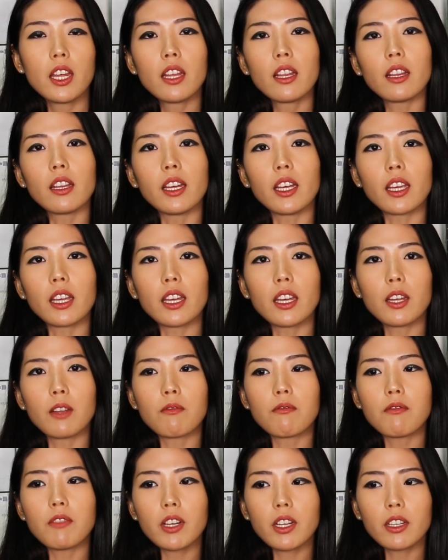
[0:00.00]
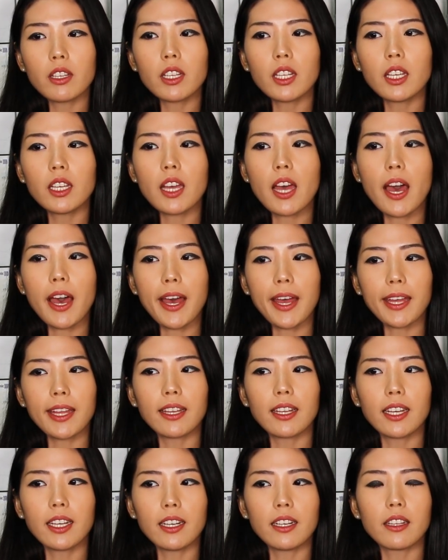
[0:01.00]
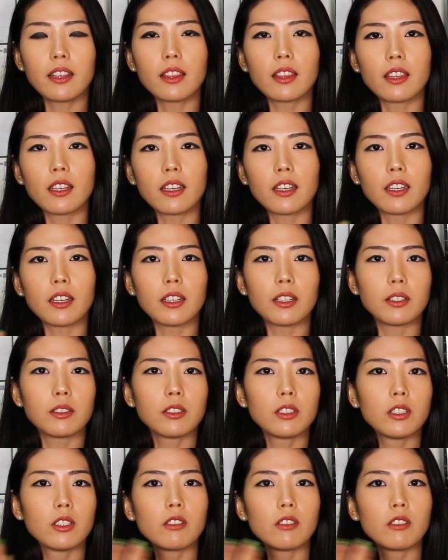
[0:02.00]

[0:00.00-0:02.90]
like it really highlighted the